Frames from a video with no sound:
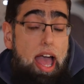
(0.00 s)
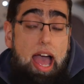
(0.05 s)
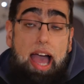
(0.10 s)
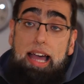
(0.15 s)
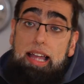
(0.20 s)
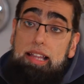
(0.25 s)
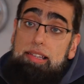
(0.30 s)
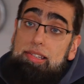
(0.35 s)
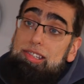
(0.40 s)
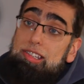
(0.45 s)

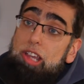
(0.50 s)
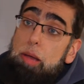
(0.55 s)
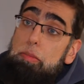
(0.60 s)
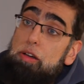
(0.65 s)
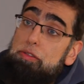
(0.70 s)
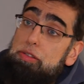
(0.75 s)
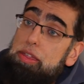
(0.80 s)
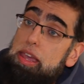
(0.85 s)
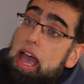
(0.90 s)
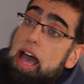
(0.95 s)
And some
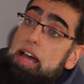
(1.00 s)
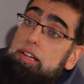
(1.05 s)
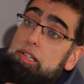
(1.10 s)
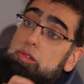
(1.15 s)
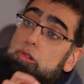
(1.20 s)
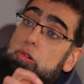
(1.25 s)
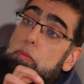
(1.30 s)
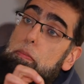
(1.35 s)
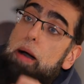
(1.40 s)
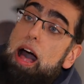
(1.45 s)
of the
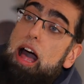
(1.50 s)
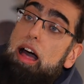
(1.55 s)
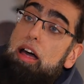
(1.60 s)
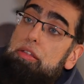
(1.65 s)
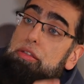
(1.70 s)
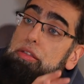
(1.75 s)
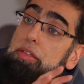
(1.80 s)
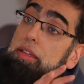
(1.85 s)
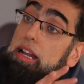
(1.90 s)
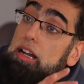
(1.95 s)
actual
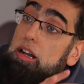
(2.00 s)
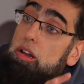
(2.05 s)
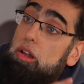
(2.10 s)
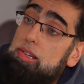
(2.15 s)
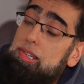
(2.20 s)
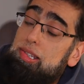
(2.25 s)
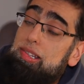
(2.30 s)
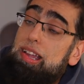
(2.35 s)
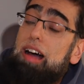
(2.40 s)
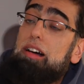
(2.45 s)
Ba'ath that
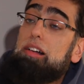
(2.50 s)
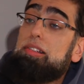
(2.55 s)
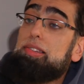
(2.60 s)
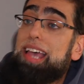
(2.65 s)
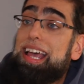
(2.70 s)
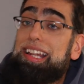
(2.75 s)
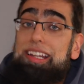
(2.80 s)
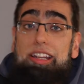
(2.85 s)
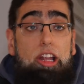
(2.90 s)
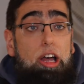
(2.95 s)
lost out
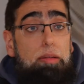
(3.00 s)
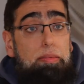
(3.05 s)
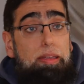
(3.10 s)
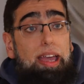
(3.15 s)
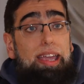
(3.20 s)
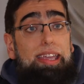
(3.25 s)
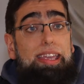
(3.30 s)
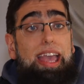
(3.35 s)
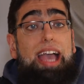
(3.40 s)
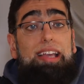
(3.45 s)
ended up
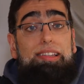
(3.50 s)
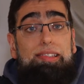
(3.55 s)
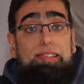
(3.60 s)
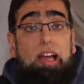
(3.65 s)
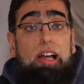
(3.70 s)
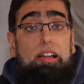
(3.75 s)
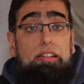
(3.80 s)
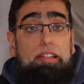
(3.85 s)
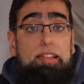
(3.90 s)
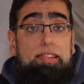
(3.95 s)
getting
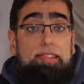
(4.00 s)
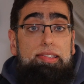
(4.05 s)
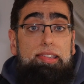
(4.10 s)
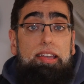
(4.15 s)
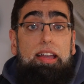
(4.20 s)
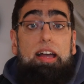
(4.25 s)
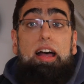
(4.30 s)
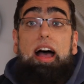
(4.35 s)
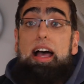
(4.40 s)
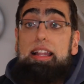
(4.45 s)
exiled
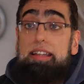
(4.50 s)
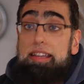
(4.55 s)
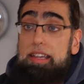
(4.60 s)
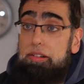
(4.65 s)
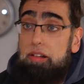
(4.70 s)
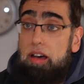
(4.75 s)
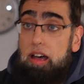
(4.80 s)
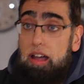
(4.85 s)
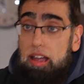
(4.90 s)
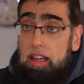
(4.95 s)
into
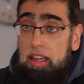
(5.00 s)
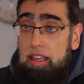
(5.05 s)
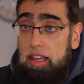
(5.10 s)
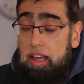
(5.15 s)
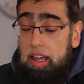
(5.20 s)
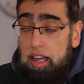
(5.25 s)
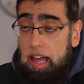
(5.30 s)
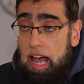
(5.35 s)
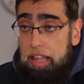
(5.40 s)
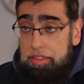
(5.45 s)
Iraq
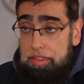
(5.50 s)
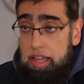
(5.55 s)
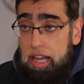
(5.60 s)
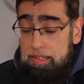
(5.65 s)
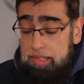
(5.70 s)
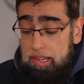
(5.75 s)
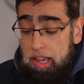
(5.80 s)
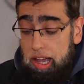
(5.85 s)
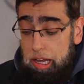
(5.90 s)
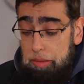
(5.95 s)
at
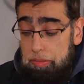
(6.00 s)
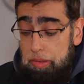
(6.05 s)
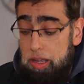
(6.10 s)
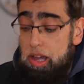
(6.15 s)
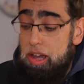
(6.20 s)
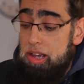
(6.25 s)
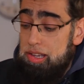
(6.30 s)
that time.